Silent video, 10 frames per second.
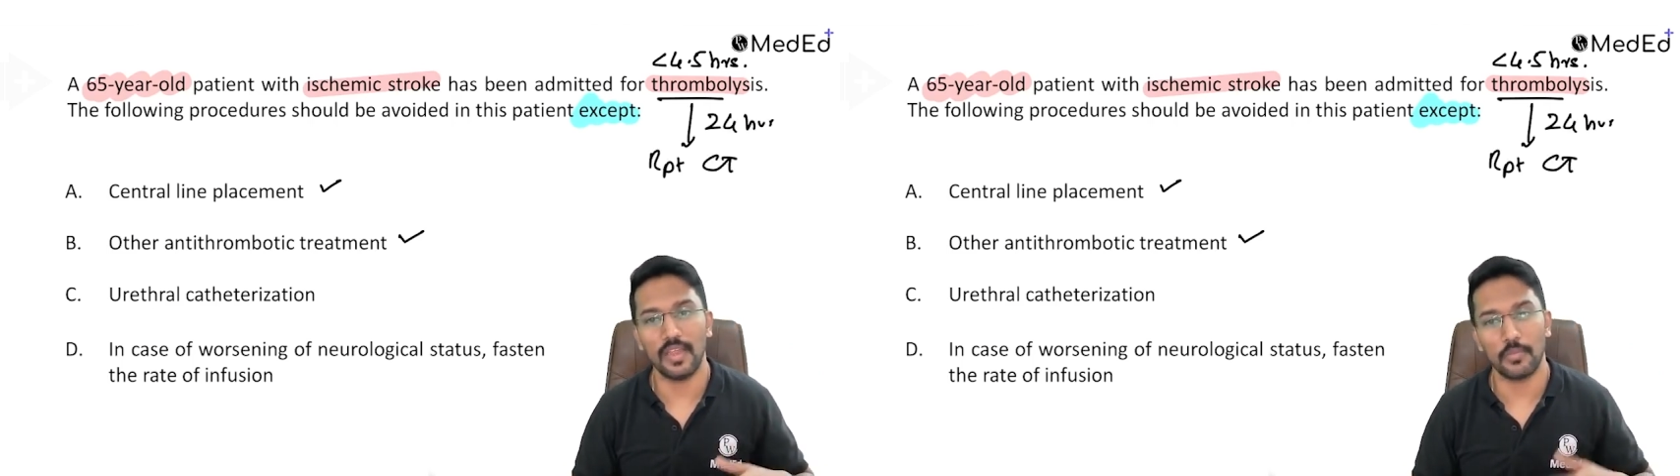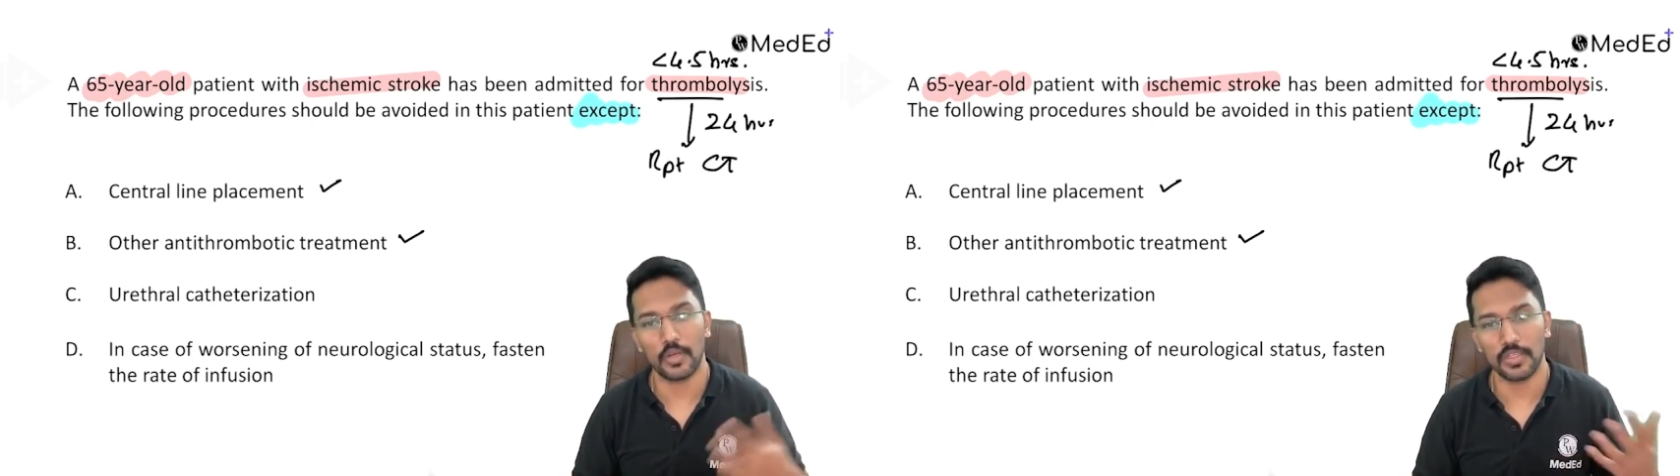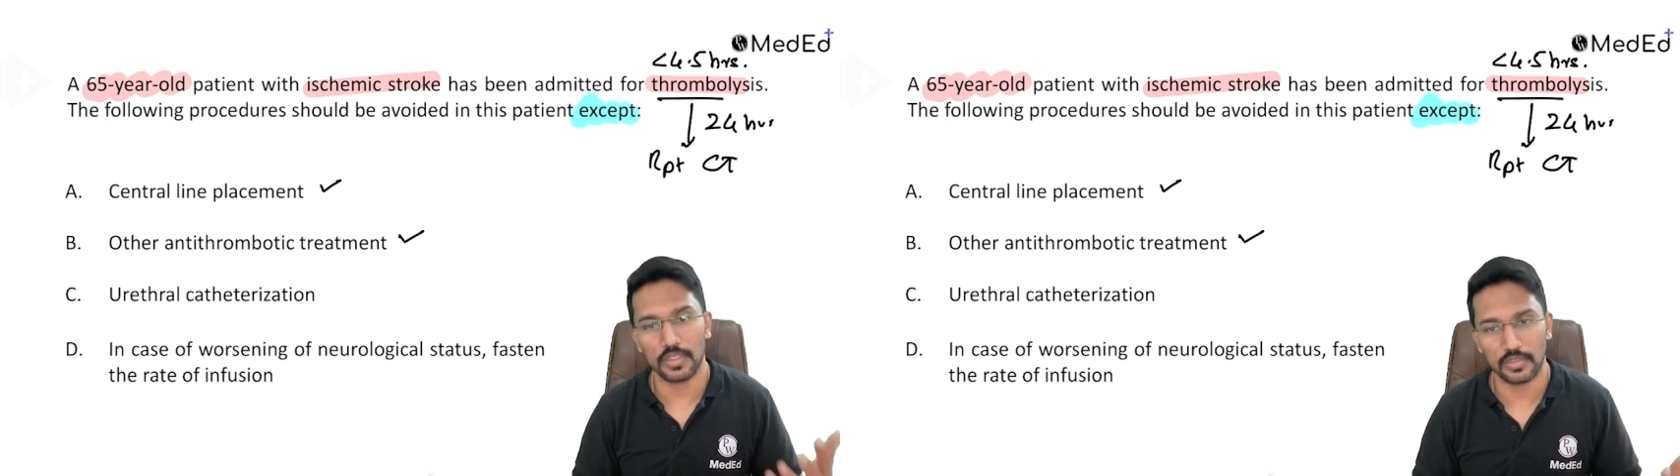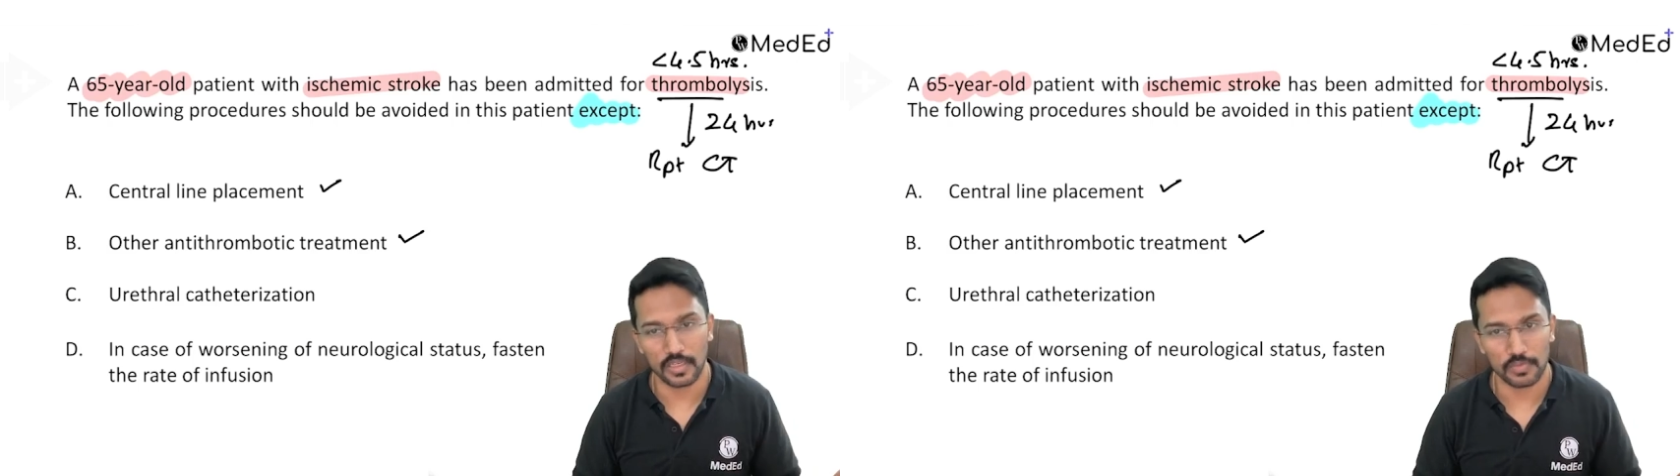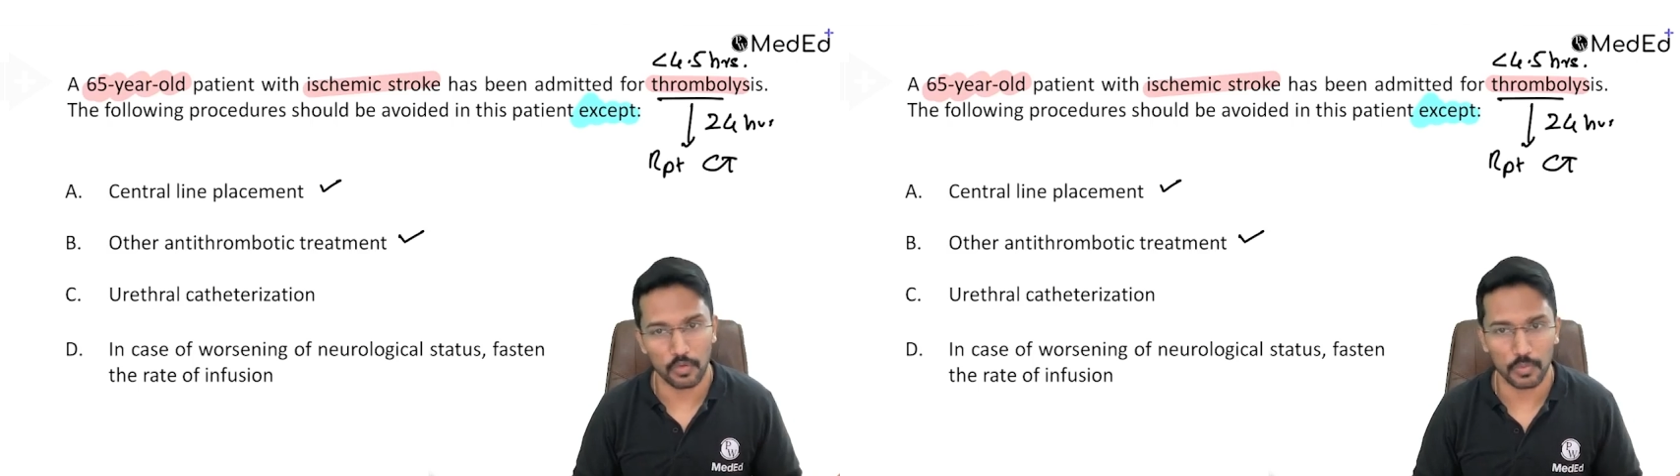hemorrhagic
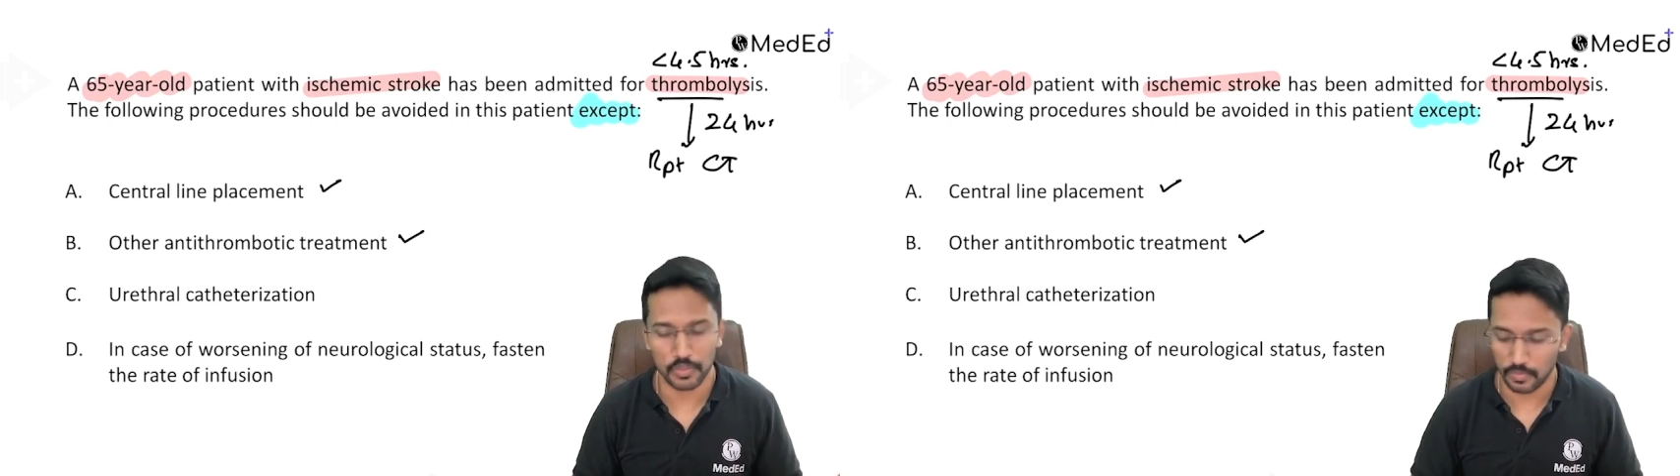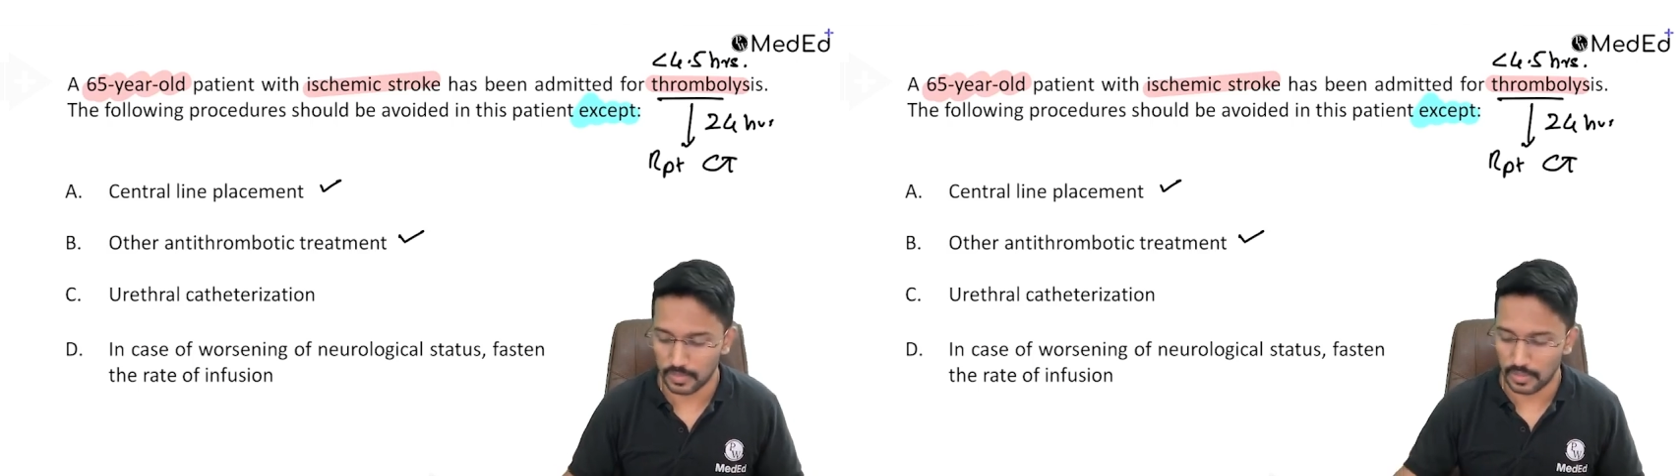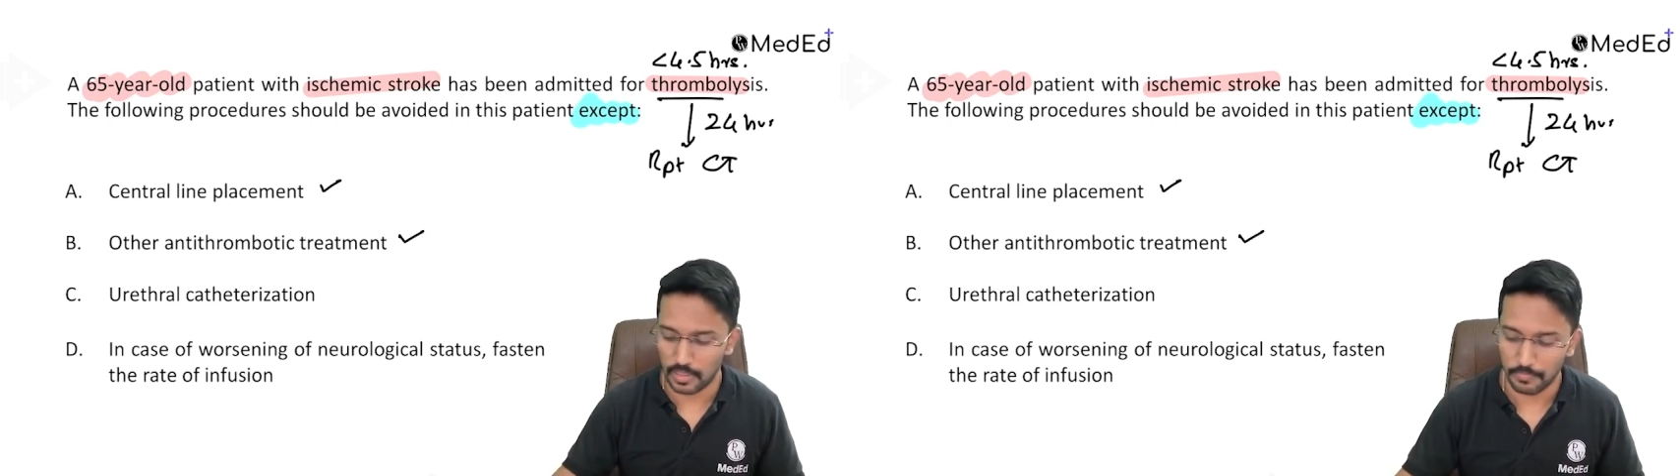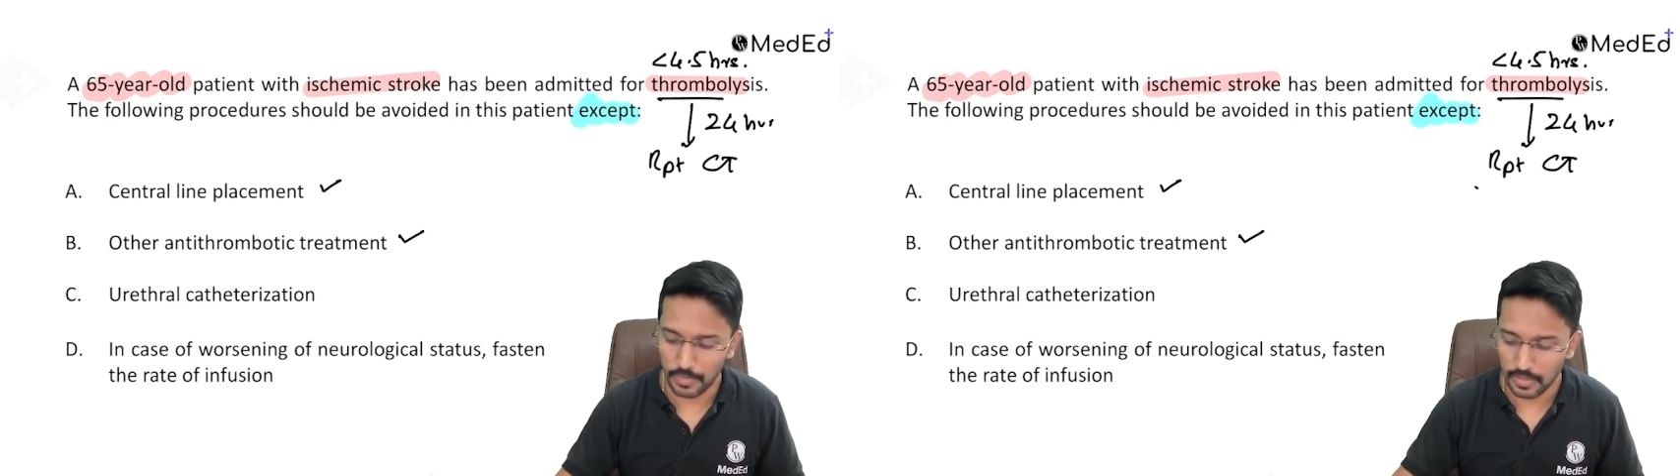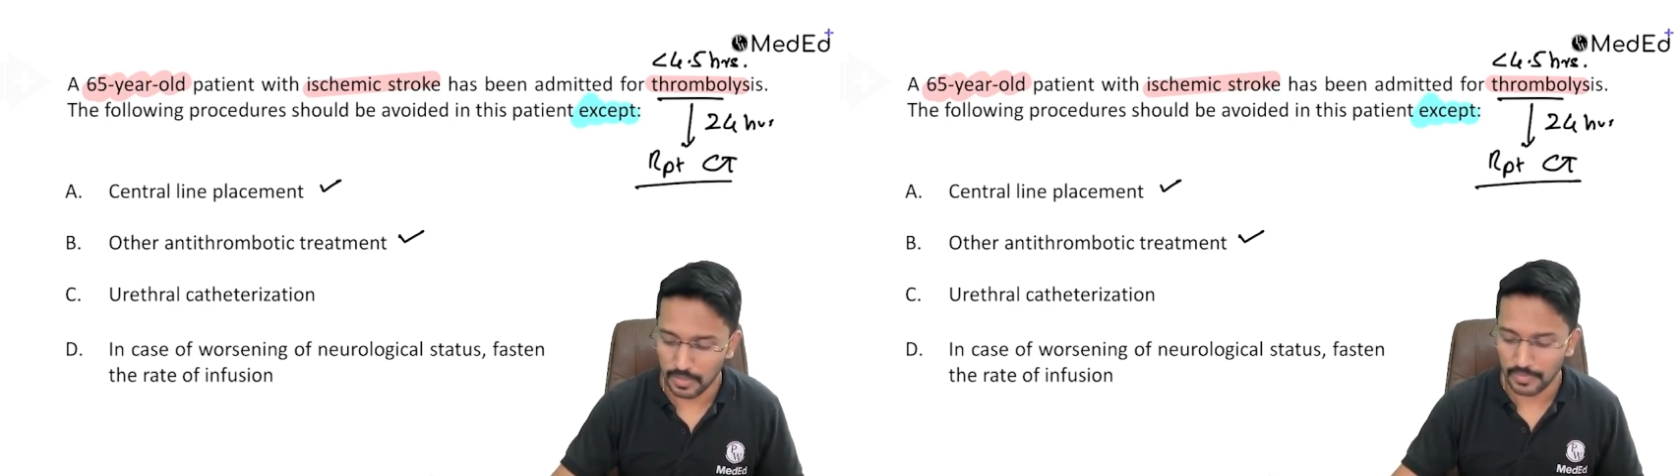transformation of the
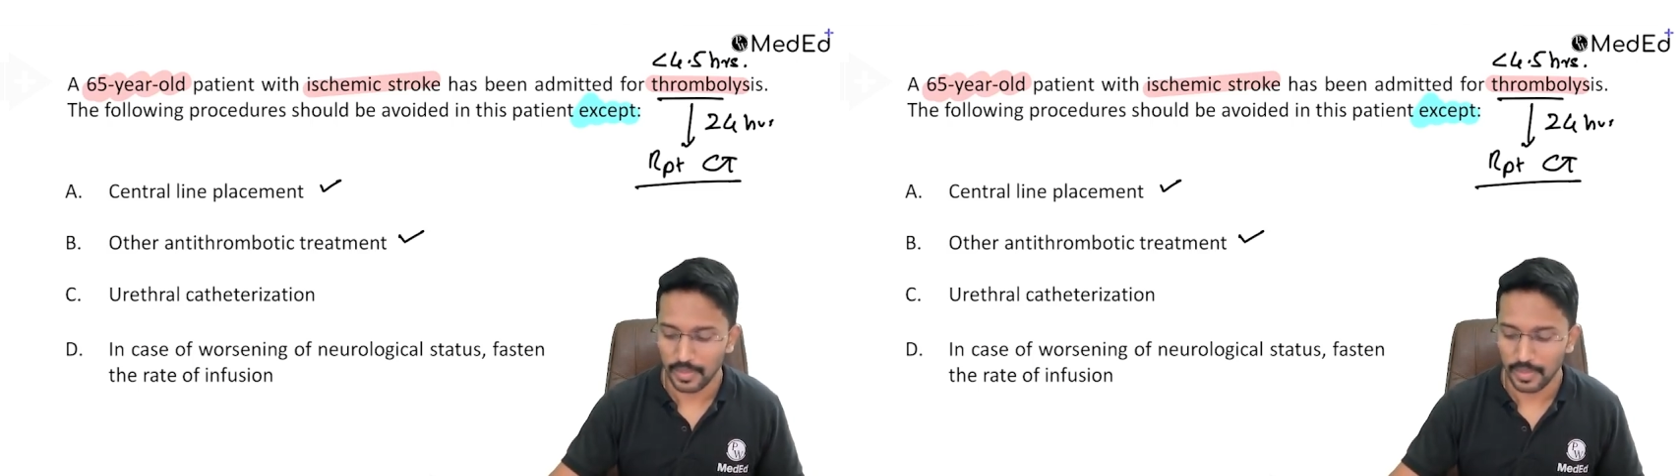infarct,